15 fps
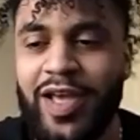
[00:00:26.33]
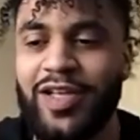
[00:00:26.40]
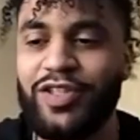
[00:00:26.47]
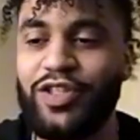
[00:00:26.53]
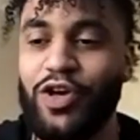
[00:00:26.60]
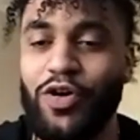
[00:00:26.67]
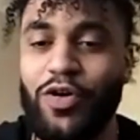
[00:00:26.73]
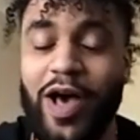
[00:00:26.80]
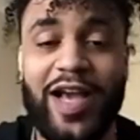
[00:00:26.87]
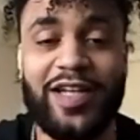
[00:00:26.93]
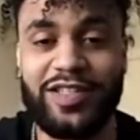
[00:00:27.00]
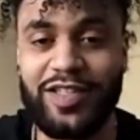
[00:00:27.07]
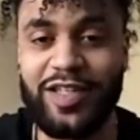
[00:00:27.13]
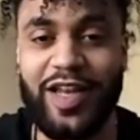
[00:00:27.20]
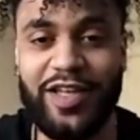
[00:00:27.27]
So
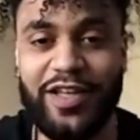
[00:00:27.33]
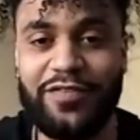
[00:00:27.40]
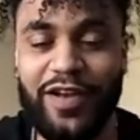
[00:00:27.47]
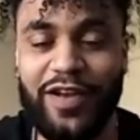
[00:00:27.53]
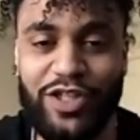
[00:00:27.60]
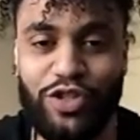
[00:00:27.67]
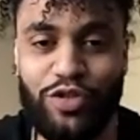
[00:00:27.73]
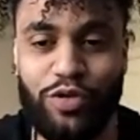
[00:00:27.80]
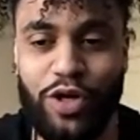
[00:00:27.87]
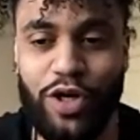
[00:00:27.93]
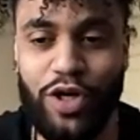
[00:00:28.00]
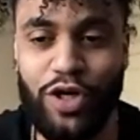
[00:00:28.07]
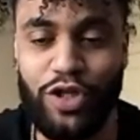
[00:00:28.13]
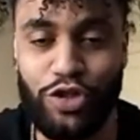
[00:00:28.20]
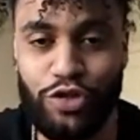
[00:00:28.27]
actually, I did find you
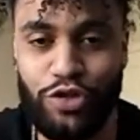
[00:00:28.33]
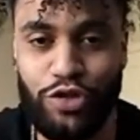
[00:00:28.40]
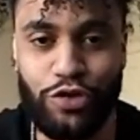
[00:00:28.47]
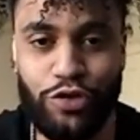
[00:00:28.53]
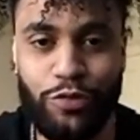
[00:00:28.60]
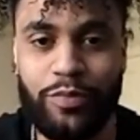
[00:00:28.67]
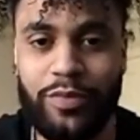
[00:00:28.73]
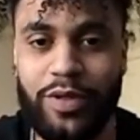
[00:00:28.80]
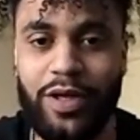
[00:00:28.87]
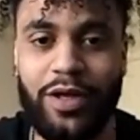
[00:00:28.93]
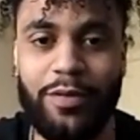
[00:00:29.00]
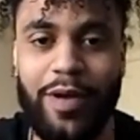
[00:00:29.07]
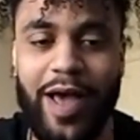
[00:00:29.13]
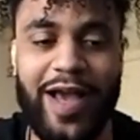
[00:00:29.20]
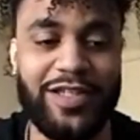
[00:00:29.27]
on YouTube.
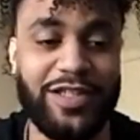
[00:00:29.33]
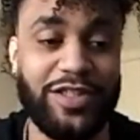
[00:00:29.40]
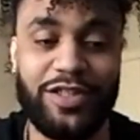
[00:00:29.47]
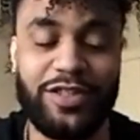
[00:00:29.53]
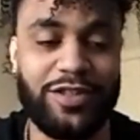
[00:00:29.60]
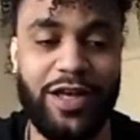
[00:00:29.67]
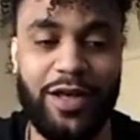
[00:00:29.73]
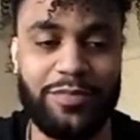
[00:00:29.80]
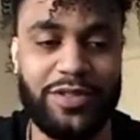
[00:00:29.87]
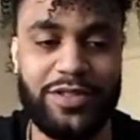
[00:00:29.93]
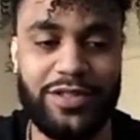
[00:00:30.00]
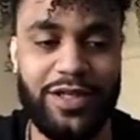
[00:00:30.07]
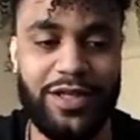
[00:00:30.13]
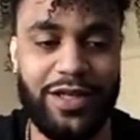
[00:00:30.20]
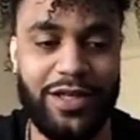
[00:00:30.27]
I actually just
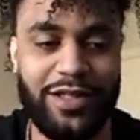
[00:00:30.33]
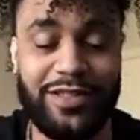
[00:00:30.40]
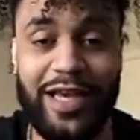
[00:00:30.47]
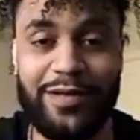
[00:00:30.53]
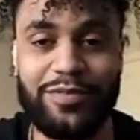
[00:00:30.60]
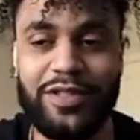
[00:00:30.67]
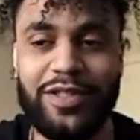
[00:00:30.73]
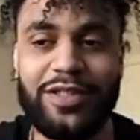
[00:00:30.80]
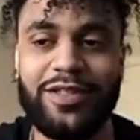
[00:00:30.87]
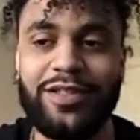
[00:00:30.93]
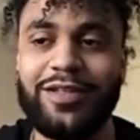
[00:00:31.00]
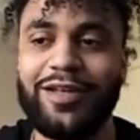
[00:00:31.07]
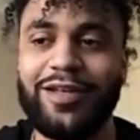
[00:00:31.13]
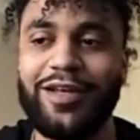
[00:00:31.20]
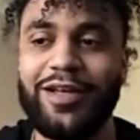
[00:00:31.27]
typed
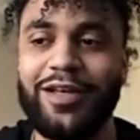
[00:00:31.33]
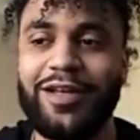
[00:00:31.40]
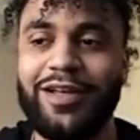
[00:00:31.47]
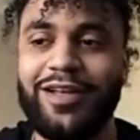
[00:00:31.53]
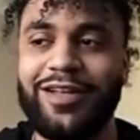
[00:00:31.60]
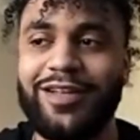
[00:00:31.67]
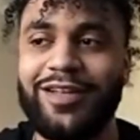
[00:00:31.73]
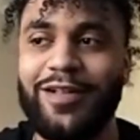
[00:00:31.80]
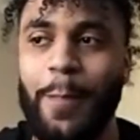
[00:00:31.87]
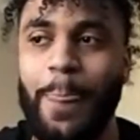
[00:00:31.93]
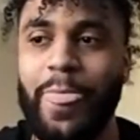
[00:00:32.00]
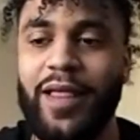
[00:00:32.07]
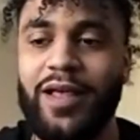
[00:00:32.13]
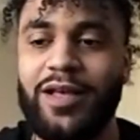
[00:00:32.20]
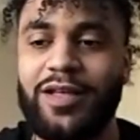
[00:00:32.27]
in
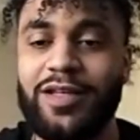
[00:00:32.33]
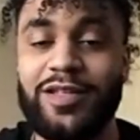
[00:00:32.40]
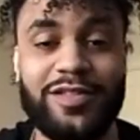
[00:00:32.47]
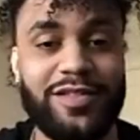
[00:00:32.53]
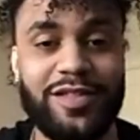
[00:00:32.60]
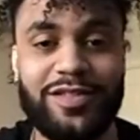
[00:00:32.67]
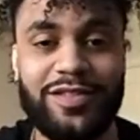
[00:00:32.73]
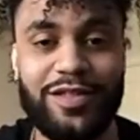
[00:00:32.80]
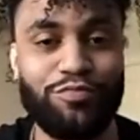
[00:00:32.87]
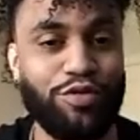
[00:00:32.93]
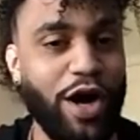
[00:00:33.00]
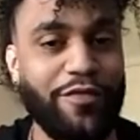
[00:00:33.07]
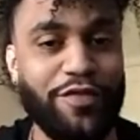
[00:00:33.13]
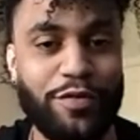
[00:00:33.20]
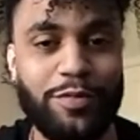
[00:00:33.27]
consistent
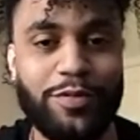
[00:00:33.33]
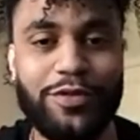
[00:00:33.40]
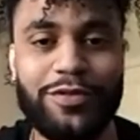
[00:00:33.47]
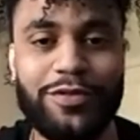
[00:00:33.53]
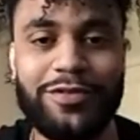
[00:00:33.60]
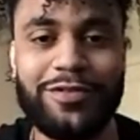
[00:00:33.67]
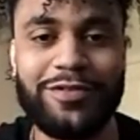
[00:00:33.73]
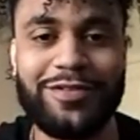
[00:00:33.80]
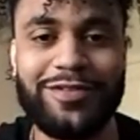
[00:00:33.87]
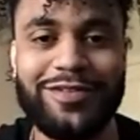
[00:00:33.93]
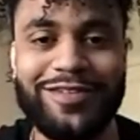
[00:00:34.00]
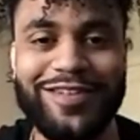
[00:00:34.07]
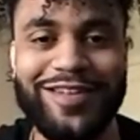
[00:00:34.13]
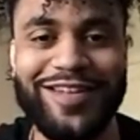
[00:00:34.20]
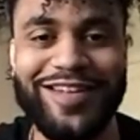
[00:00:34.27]
profitable
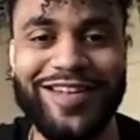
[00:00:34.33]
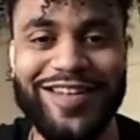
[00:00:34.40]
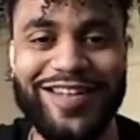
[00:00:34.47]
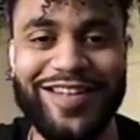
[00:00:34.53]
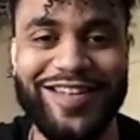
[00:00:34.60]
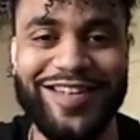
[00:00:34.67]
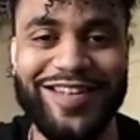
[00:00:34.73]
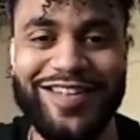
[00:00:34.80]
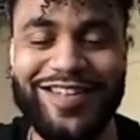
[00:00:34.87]
uh